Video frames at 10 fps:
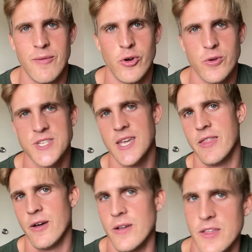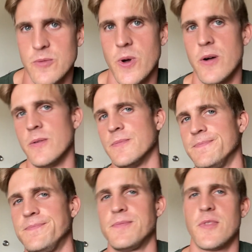have it all together as well,
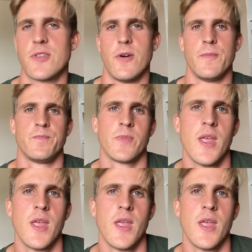so